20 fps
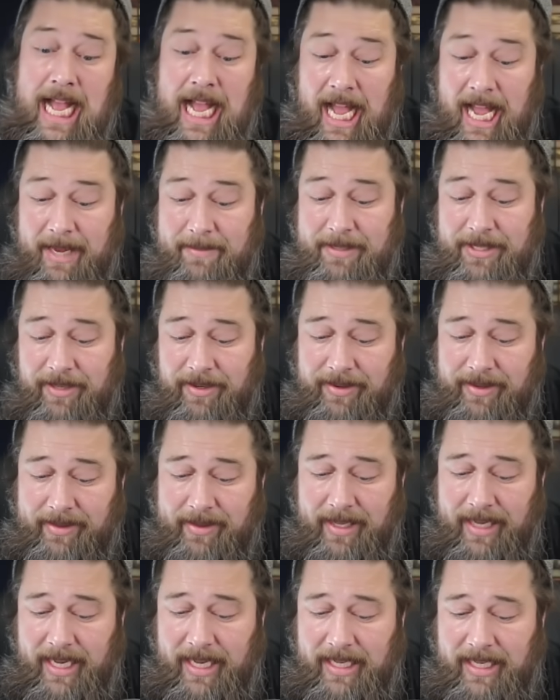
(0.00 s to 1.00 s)
I'm starting to
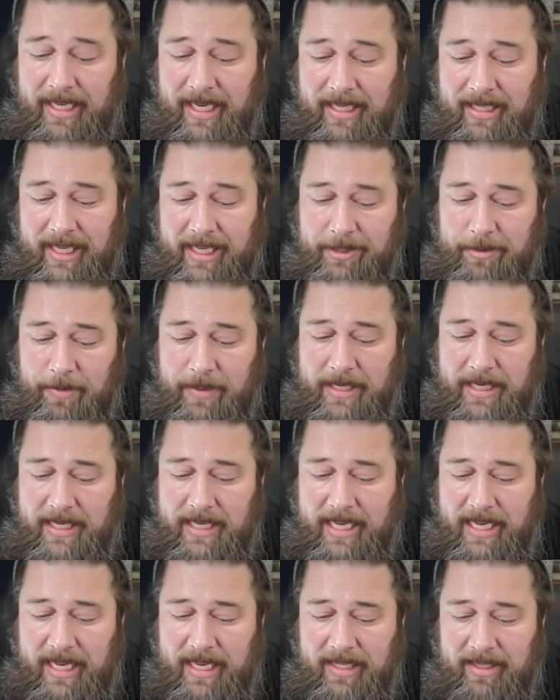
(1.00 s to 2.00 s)
think, unless we
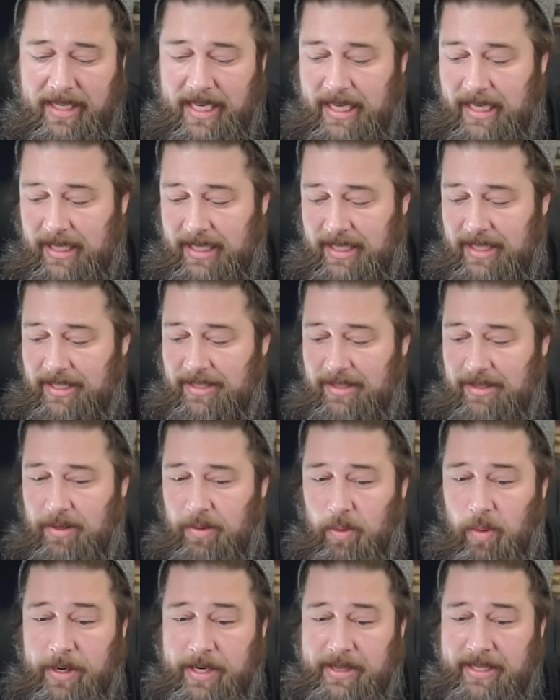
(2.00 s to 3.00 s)
get like
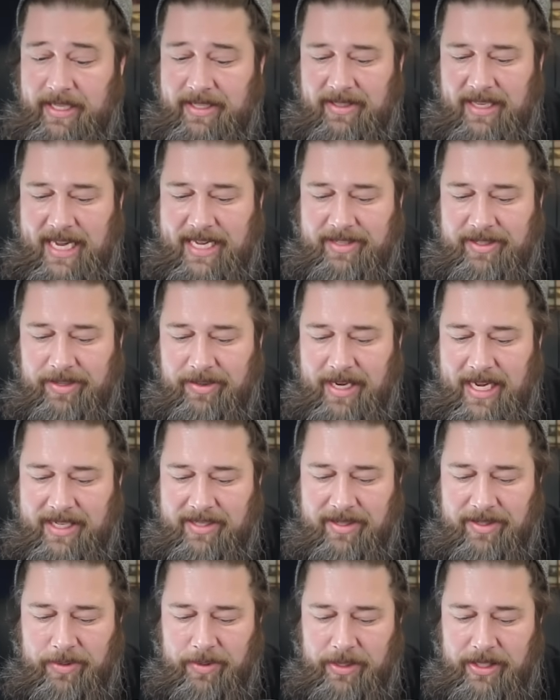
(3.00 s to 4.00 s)
one of these last two
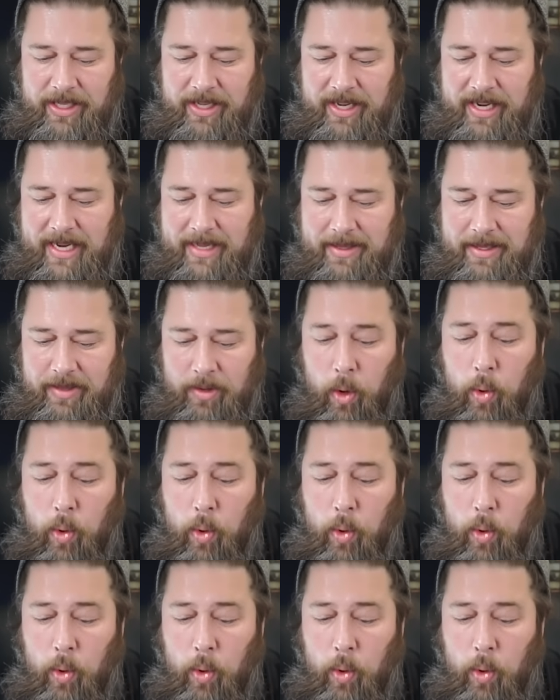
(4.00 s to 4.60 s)
decks is really good, I think.